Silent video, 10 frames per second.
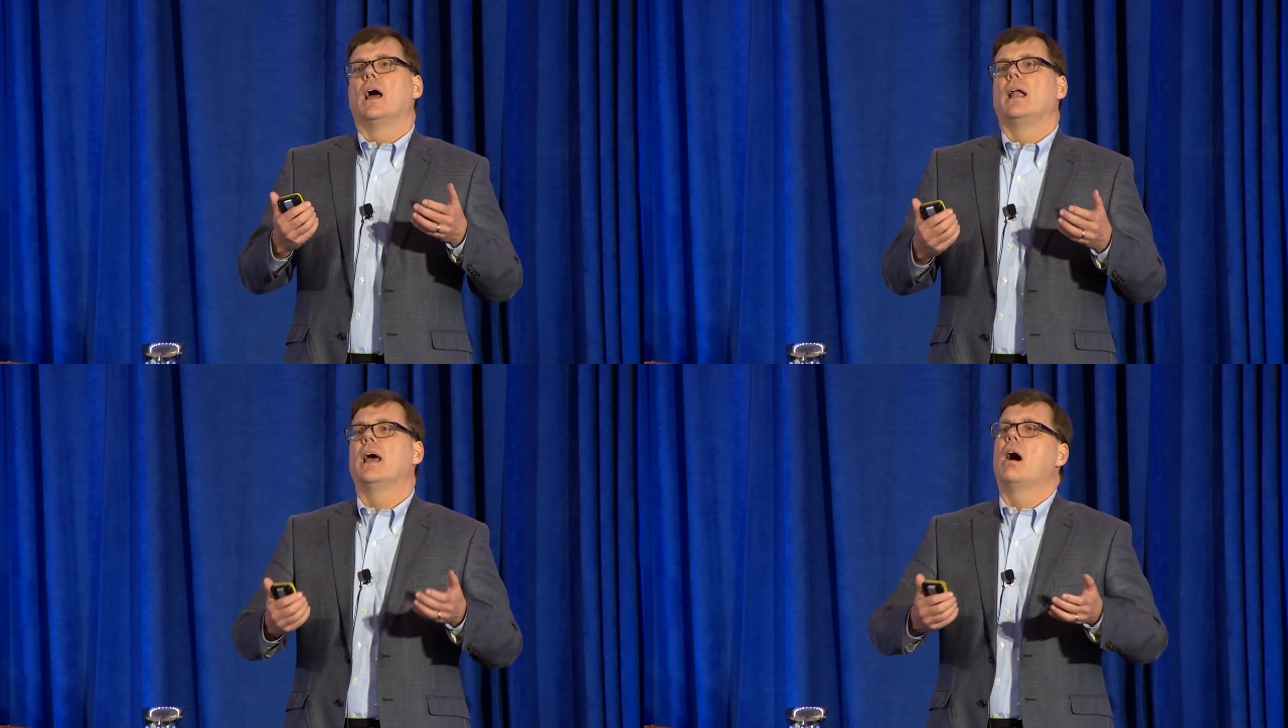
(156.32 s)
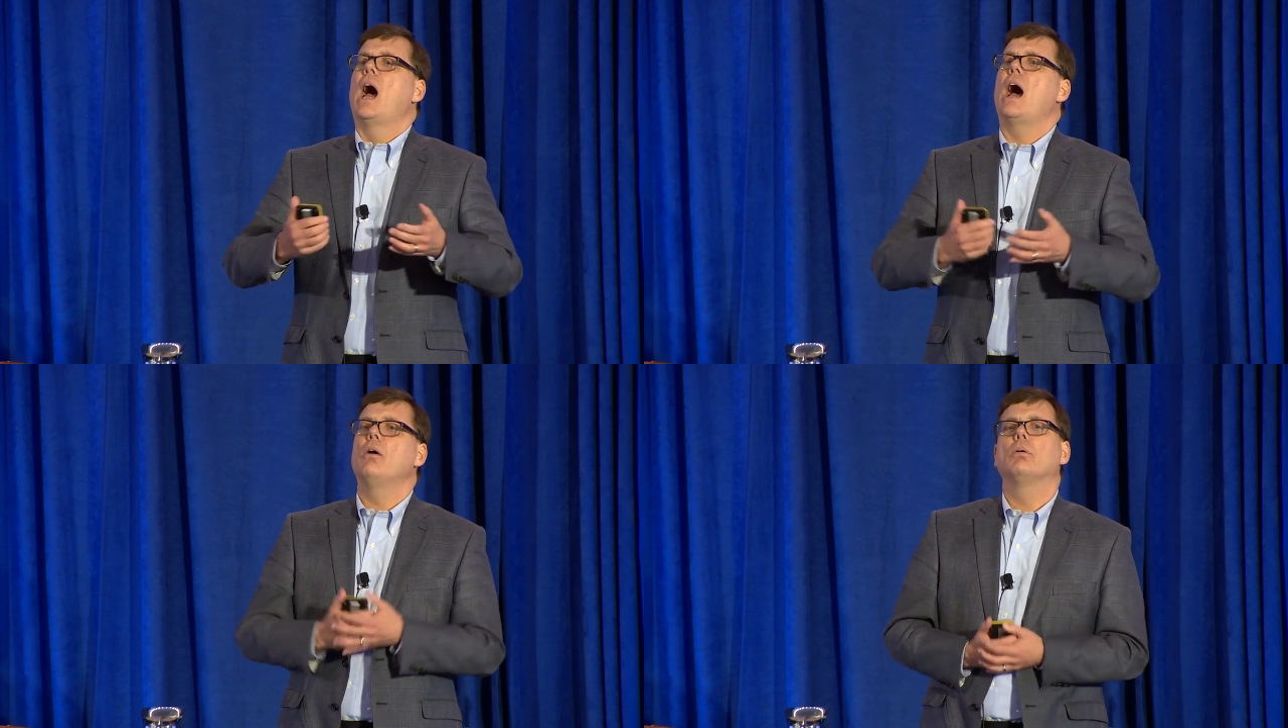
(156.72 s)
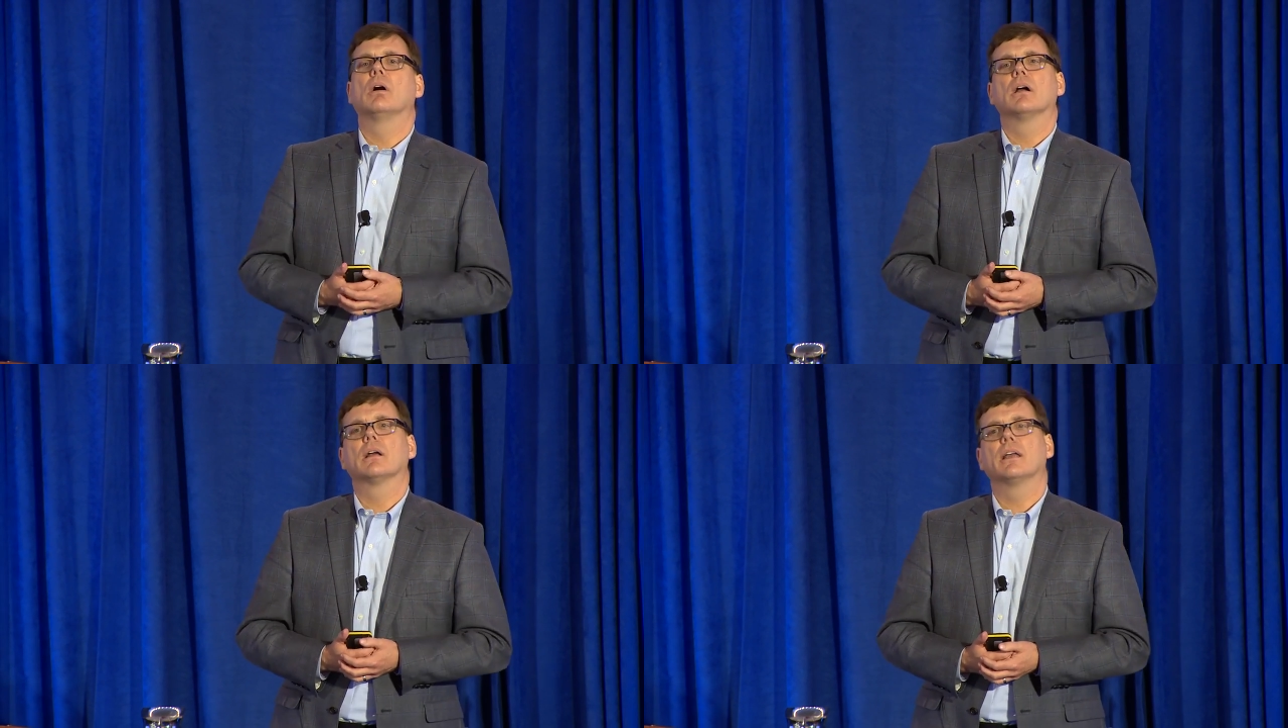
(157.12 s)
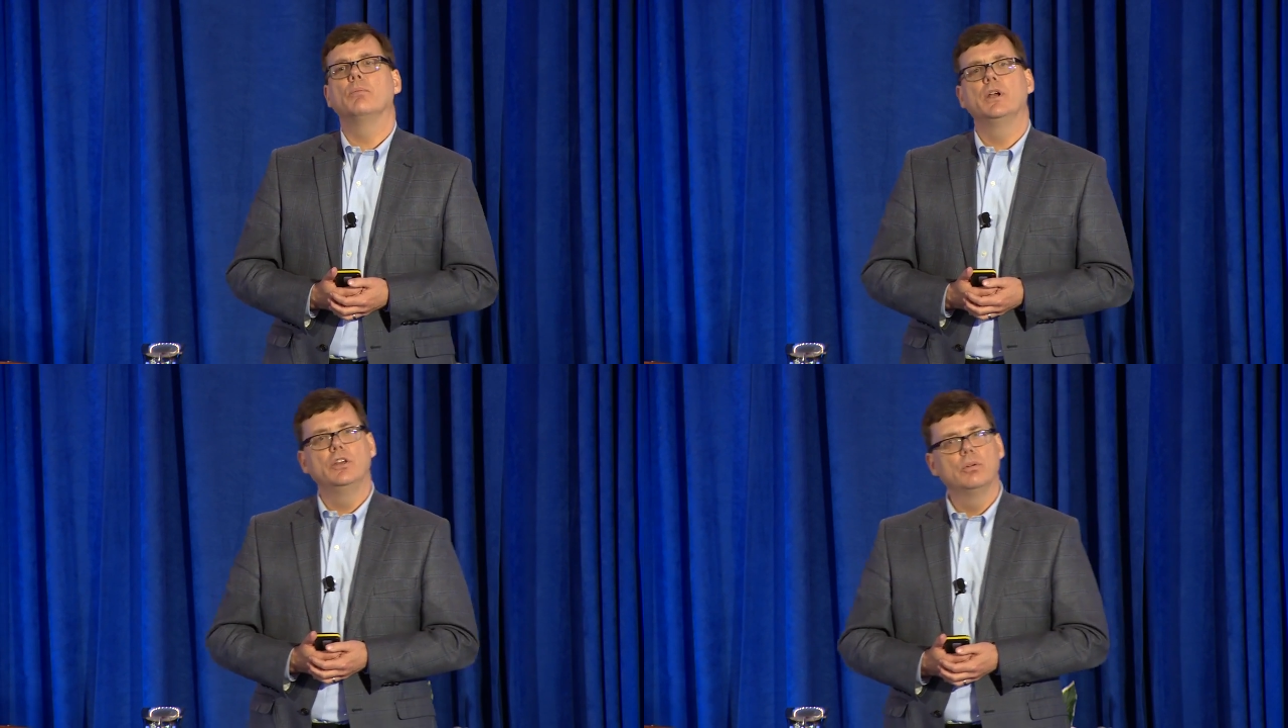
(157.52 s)
Now, how can
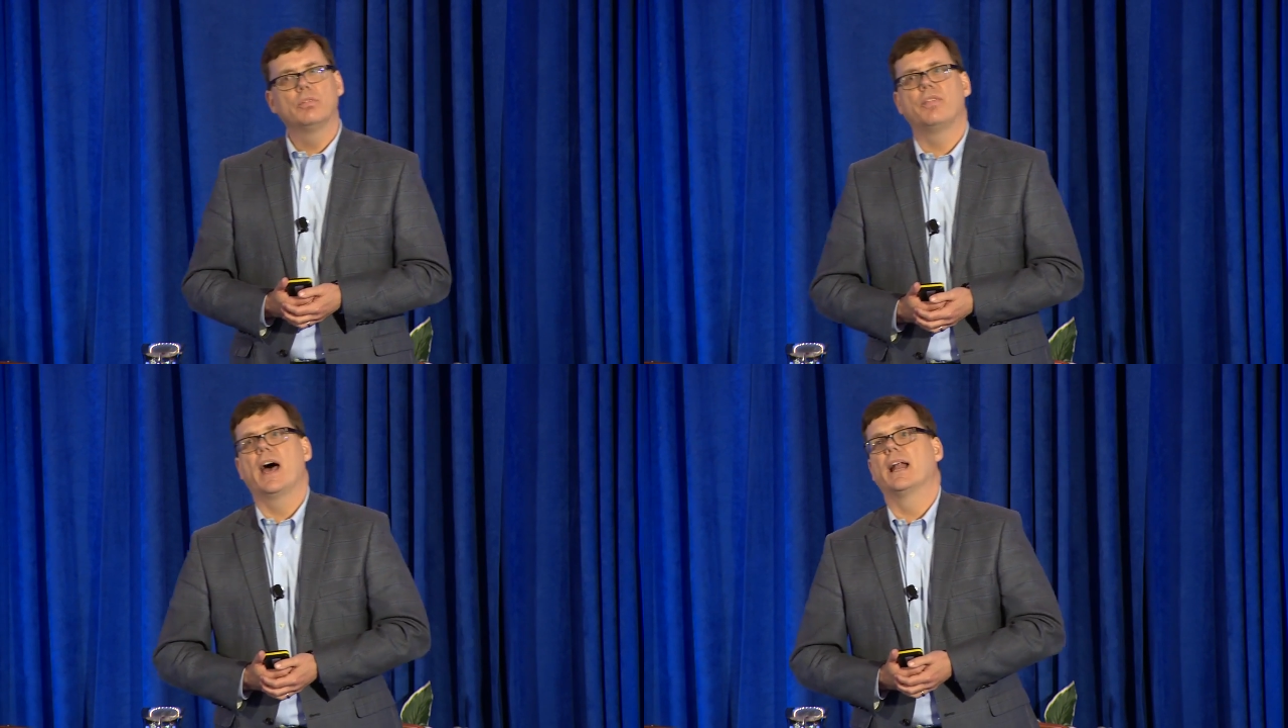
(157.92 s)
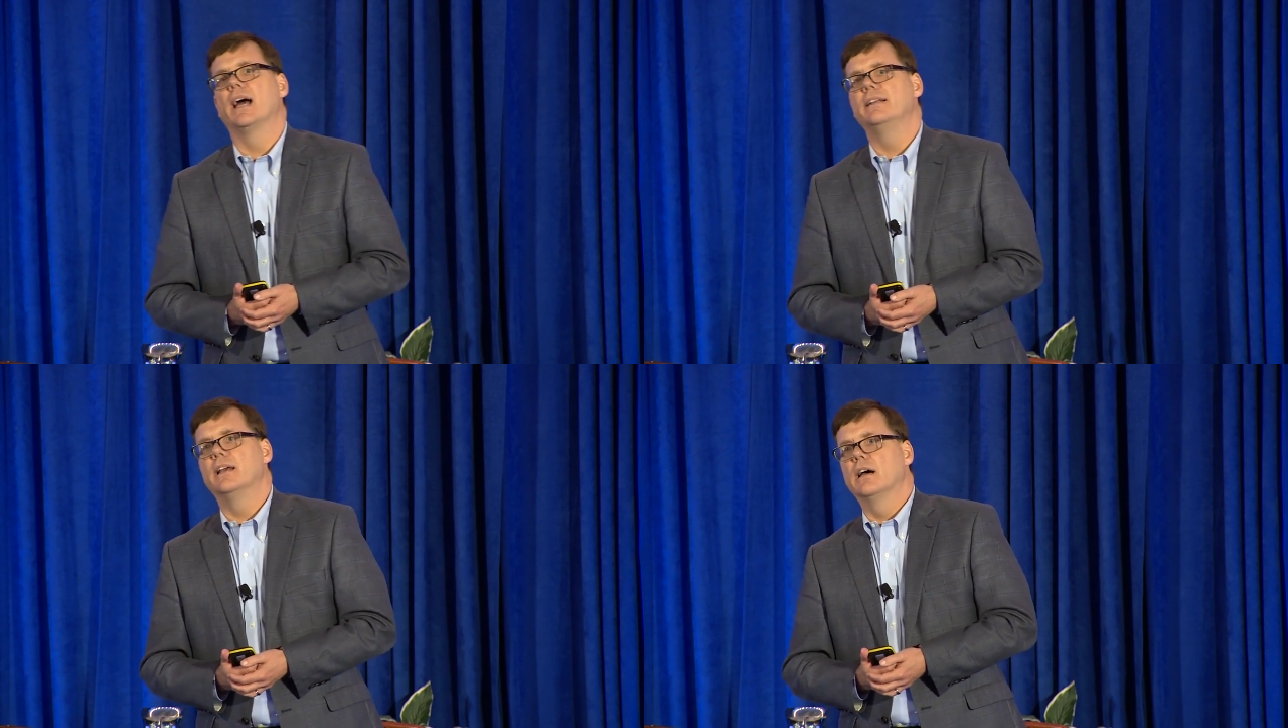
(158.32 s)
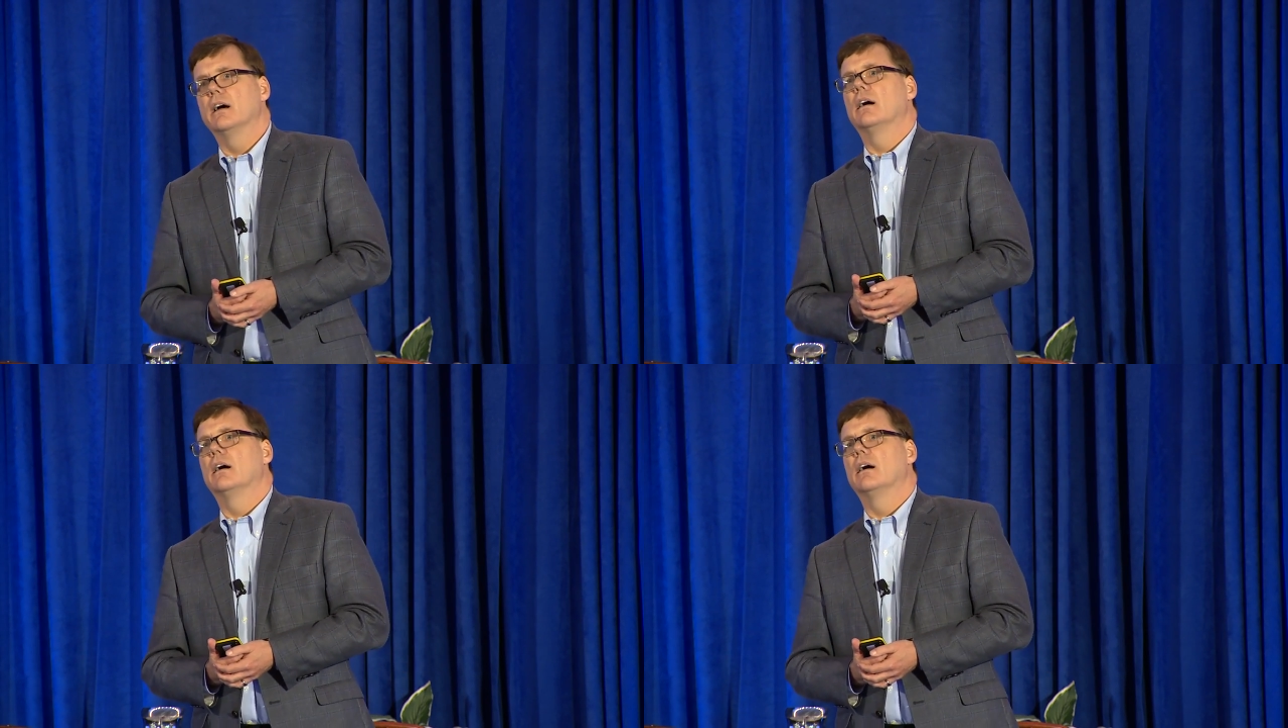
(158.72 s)
we use that idea